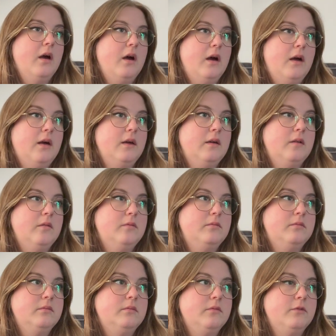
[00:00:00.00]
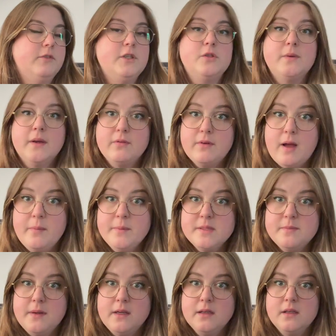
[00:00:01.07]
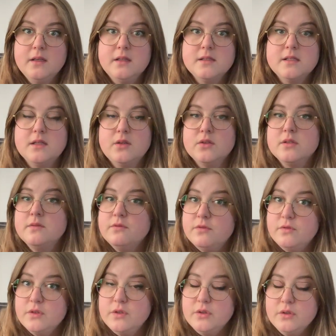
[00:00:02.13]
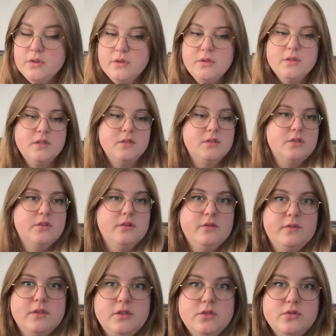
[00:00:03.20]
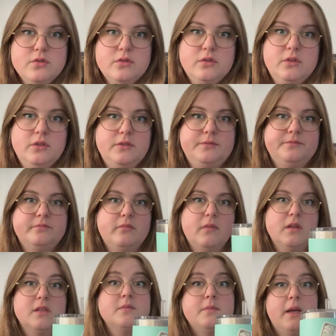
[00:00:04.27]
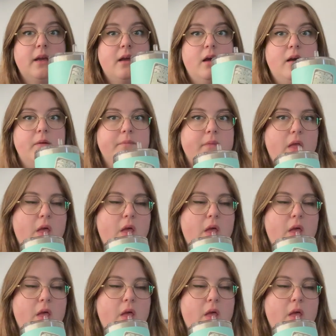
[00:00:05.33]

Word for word: um, Fyshwick Farmers Markets and got some food. Sorry for the straw. It's my cup.